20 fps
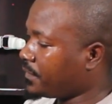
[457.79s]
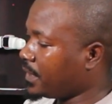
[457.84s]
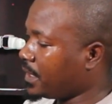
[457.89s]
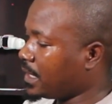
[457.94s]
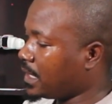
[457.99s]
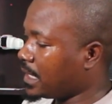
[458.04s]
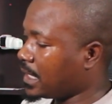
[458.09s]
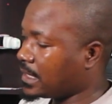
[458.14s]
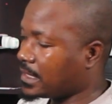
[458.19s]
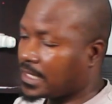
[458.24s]

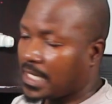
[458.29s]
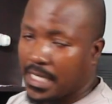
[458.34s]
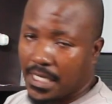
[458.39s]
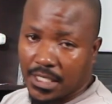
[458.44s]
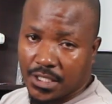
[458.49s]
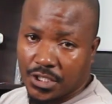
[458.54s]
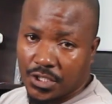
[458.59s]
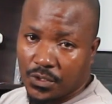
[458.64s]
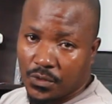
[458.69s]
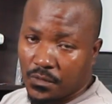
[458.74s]
In that
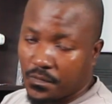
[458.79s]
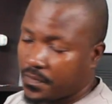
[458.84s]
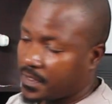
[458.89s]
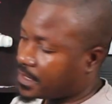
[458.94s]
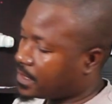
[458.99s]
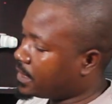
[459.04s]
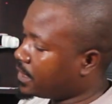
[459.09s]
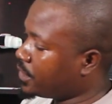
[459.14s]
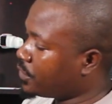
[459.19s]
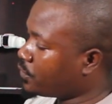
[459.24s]
direction,
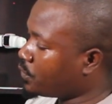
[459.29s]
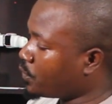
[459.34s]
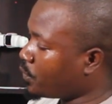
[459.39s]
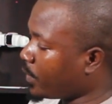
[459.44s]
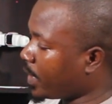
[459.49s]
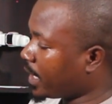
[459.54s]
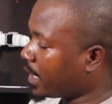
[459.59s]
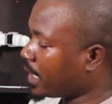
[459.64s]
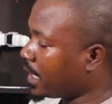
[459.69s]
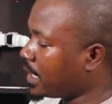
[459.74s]
obviously, it will
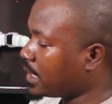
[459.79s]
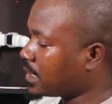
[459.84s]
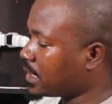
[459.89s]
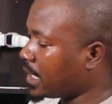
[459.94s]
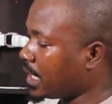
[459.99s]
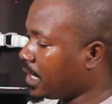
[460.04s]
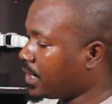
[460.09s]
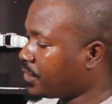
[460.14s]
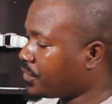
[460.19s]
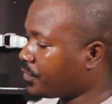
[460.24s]
work as
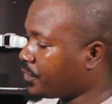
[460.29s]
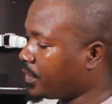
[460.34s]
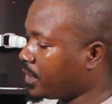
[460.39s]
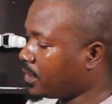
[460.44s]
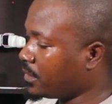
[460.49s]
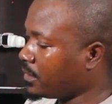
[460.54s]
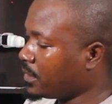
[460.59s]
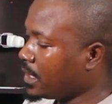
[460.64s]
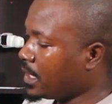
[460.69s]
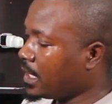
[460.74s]
a
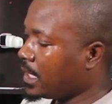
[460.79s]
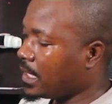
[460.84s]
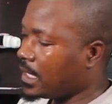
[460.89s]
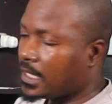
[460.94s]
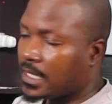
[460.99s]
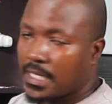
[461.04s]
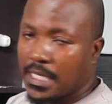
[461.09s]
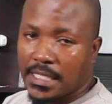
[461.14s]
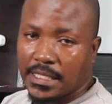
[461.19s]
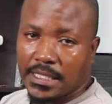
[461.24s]
drill.
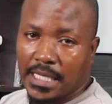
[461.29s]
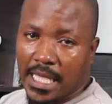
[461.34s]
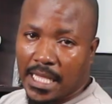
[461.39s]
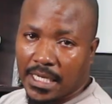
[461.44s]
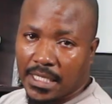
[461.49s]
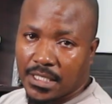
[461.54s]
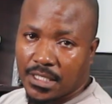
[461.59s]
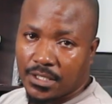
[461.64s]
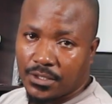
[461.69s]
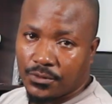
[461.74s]
In that
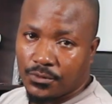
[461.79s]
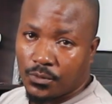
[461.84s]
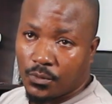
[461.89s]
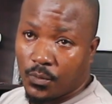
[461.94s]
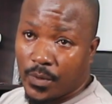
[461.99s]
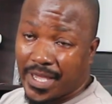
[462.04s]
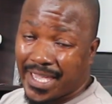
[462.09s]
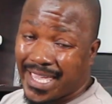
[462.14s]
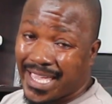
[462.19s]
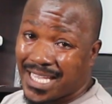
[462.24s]
direction, it will
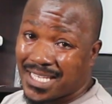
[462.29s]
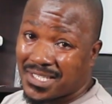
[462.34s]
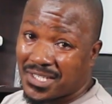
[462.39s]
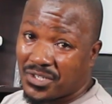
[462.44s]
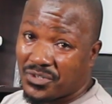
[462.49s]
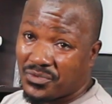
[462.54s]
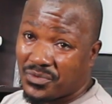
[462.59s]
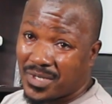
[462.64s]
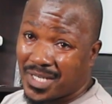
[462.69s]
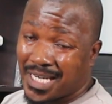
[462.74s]
work as a
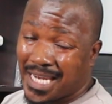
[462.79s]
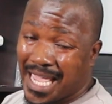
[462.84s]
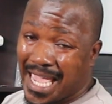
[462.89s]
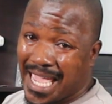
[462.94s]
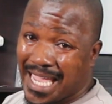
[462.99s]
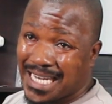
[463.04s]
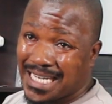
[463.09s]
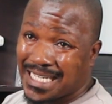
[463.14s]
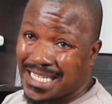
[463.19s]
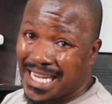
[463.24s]
drill
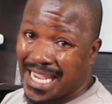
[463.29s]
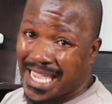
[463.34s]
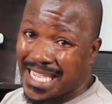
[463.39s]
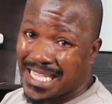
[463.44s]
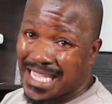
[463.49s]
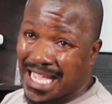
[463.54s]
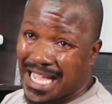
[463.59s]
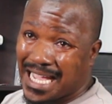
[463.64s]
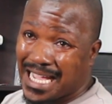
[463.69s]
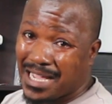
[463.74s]
and a
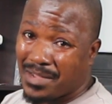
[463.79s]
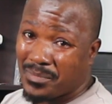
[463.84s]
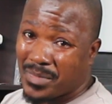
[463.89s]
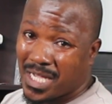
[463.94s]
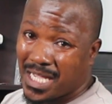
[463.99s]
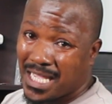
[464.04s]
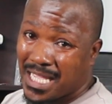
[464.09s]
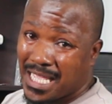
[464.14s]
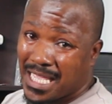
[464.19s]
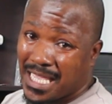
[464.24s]

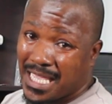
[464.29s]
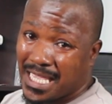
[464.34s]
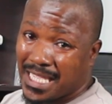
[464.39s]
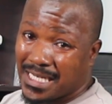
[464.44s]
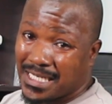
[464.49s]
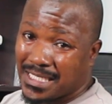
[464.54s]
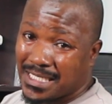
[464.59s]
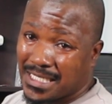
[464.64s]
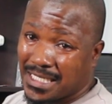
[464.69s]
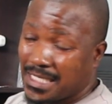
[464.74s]
hammer.
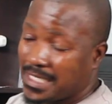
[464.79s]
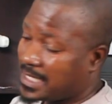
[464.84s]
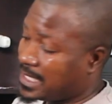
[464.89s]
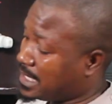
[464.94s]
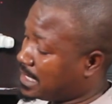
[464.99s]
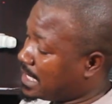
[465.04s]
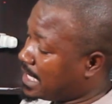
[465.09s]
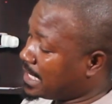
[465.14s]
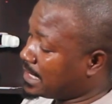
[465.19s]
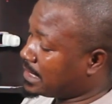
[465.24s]
And in
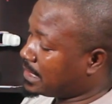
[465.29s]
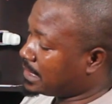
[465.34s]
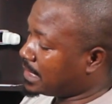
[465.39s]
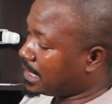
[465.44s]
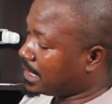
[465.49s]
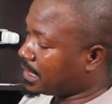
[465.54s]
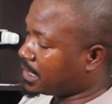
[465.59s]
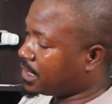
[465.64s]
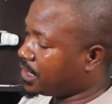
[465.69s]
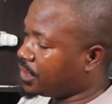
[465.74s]
that
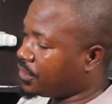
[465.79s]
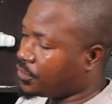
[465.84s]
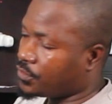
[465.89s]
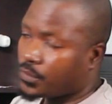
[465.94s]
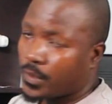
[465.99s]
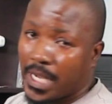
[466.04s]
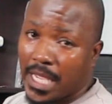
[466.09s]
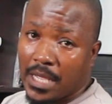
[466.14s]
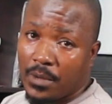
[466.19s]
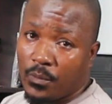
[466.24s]
direction, it
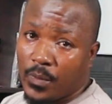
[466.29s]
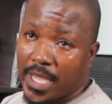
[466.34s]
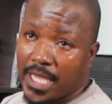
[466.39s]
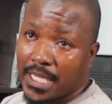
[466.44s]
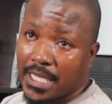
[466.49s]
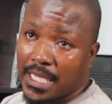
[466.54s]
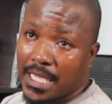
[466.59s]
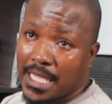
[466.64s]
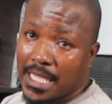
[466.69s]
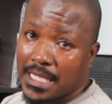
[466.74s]
will
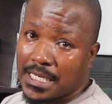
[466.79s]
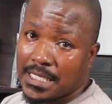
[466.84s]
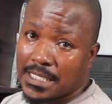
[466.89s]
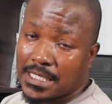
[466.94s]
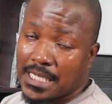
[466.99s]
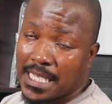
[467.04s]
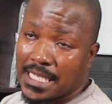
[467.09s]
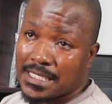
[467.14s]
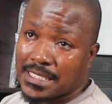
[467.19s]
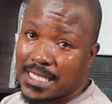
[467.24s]
work
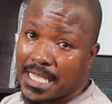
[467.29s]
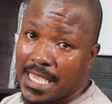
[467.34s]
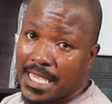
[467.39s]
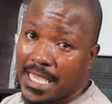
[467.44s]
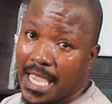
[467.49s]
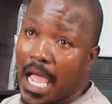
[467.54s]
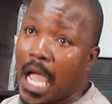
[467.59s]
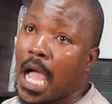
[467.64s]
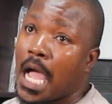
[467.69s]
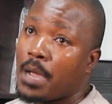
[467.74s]
as a
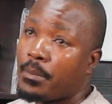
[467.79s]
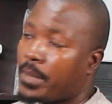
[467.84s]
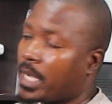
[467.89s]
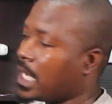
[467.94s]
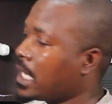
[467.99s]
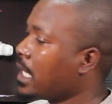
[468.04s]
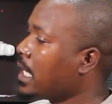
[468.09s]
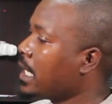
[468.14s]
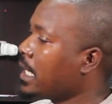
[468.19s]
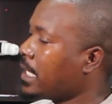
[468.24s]
hammer.
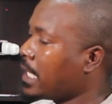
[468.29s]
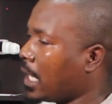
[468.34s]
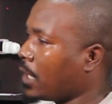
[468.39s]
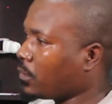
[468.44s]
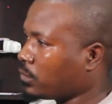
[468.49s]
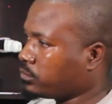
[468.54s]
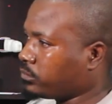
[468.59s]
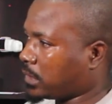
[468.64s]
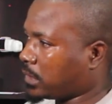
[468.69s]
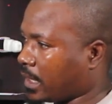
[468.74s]

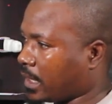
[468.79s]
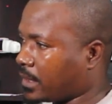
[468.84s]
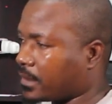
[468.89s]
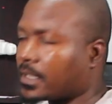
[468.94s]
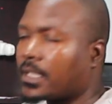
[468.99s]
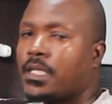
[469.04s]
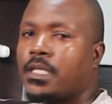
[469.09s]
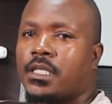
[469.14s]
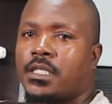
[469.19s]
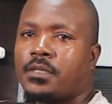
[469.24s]
Now,
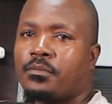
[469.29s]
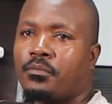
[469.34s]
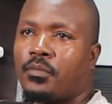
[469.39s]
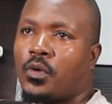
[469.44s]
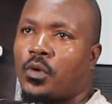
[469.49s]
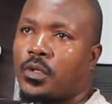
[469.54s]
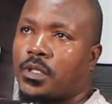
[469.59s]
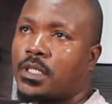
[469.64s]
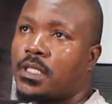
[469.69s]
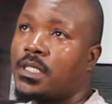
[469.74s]
it is
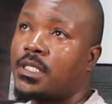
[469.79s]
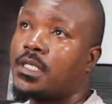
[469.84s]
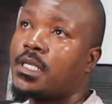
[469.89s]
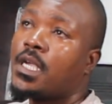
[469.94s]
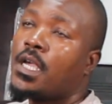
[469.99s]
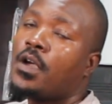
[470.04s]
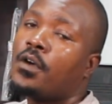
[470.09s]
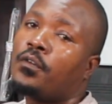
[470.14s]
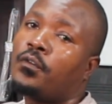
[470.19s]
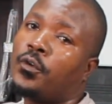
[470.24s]
important
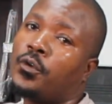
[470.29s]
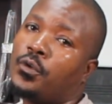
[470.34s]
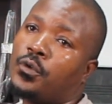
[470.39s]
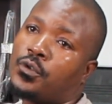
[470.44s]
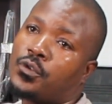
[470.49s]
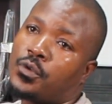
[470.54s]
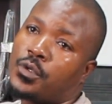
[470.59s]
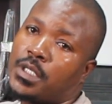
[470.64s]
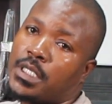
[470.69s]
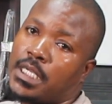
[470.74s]
for you
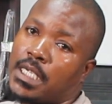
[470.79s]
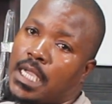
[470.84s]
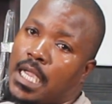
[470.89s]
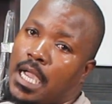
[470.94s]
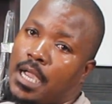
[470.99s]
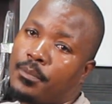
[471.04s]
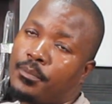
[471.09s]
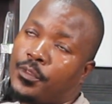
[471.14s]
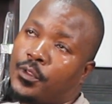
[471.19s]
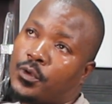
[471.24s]
to dig
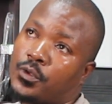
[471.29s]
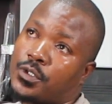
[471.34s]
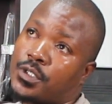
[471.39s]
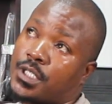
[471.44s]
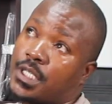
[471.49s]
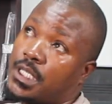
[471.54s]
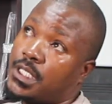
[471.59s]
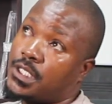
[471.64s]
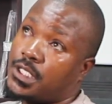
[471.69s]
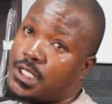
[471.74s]
up those
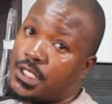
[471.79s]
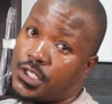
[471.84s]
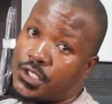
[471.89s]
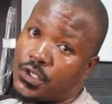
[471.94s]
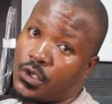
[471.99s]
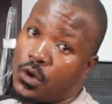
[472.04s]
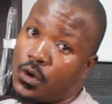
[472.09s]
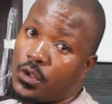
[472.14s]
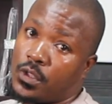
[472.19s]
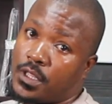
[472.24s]

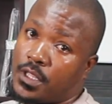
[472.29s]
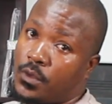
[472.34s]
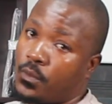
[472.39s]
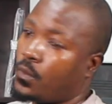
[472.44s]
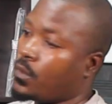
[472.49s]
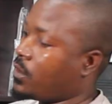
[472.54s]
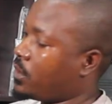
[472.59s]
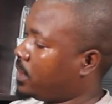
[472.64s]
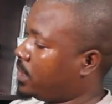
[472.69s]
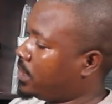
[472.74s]
trenches on the
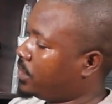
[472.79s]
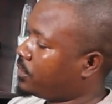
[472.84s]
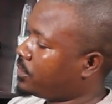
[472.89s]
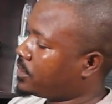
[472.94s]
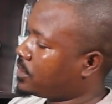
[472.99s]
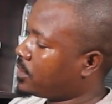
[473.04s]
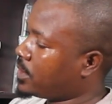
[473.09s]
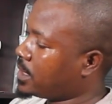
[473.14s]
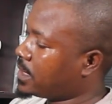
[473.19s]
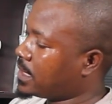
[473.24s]
wall. It
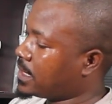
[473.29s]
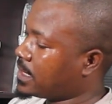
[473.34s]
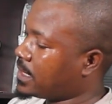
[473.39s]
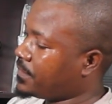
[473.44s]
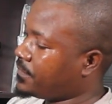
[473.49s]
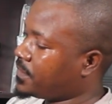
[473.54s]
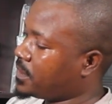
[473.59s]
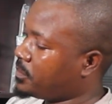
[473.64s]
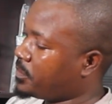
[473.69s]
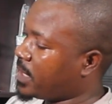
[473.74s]
also has a
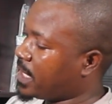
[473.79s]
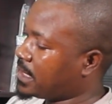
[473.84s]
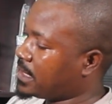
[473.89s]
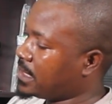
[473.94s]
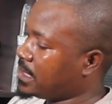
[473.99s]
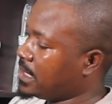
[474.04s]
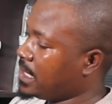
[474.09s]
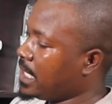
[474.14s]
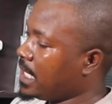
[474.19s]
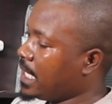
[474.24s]
safety
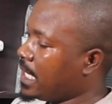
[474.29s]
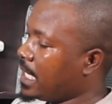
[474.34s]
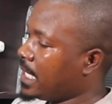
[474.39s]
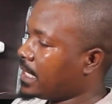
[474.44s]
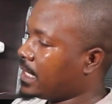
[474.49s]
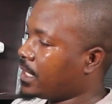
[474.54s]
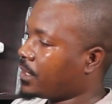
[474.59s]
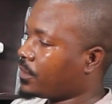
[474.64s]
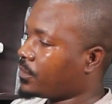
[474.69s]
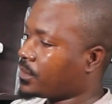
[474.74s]
button
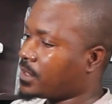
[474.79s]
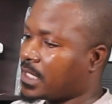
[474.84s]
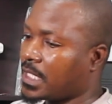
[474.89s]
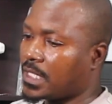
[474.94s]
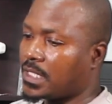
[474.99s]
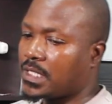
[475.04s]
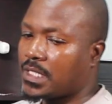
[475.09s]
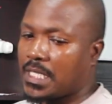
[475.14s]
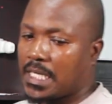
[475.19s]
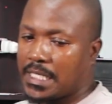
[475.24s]
and a
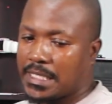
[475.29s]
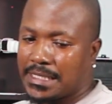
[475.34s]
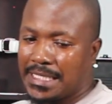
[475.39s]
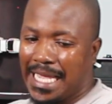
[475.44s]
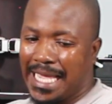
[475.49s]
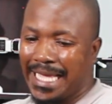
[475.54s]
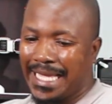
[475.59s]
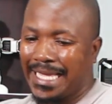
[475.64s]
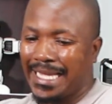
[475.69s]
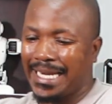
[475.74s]
rotational
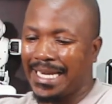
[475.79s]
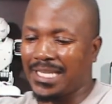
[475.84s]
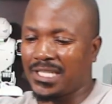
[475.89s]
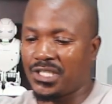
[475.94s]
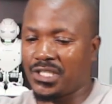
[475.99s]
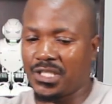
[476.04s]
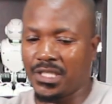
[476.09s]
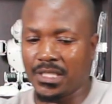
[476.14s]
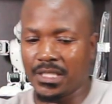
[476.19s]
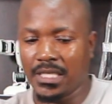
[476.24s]

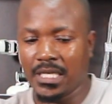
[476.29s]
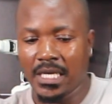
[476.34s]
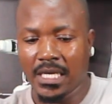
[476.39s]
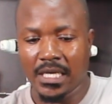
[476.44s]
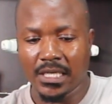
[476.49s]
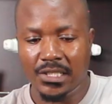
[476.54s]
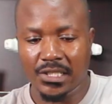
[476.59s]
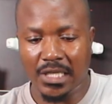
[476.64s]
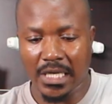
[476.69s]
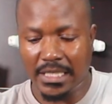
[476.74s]
direction,
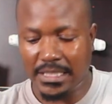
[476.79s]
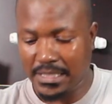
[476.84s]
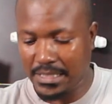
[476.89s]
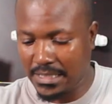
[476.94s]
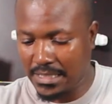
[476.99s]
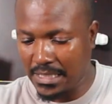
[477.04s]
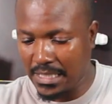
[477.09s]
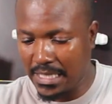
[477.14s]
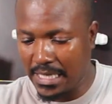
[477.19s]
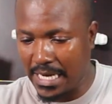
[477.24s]

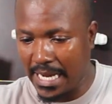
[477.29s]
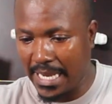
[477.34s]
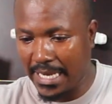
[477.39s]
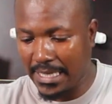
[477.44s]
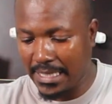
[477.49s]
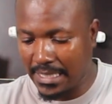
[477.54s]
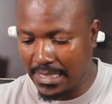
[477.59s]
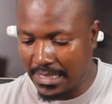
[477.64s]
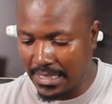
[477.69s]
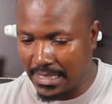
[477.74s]
just
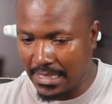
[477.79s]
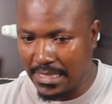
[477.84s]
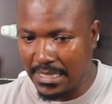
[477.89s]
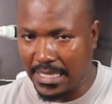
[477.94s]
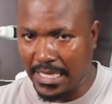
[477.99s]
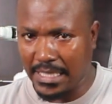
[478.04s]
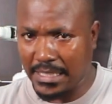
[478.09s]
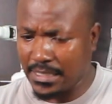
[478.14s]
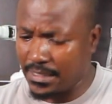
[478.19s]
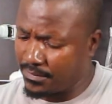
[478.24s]
like
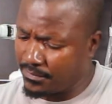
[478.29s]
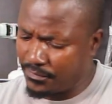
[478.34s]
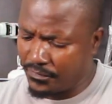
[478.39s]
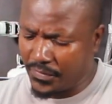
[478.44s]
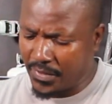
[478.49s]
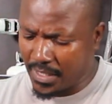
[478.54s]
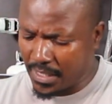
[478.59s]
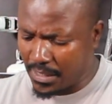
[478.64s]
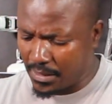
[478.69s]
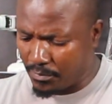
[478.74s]
that.
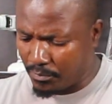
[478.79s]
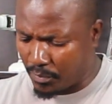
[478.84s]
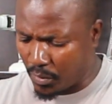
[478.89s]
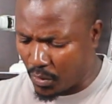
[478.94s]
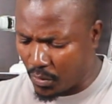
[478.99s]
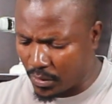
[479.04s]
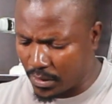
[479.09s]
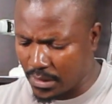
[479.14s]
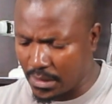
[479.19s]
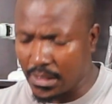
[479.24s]
Very
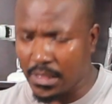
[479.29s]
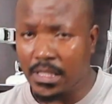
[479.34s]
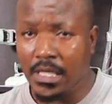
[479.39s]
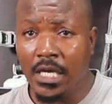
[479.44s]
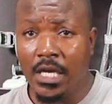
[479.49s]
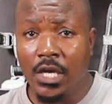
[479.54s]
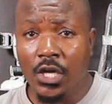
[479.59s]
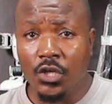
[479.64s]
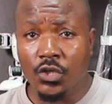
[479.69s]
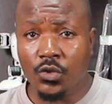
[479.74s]
important
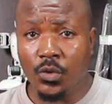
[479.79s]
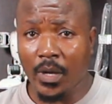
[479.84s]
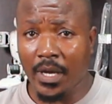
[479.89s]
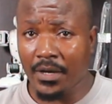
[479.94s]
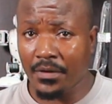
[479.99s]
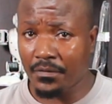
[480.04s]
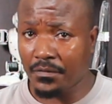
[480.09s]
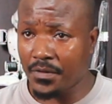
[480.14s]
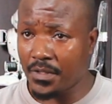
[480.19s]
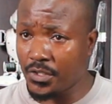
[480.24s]
to
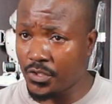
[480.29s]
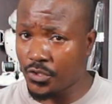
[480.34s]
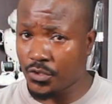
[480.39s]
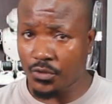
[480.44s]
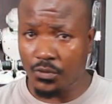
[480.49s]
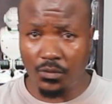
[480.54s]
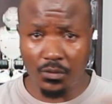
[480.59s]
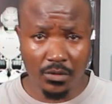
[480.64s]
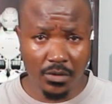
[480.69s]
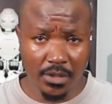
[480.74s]
have these
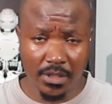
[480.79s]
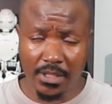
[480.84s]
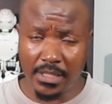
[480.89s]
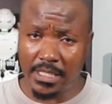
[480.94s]
tools.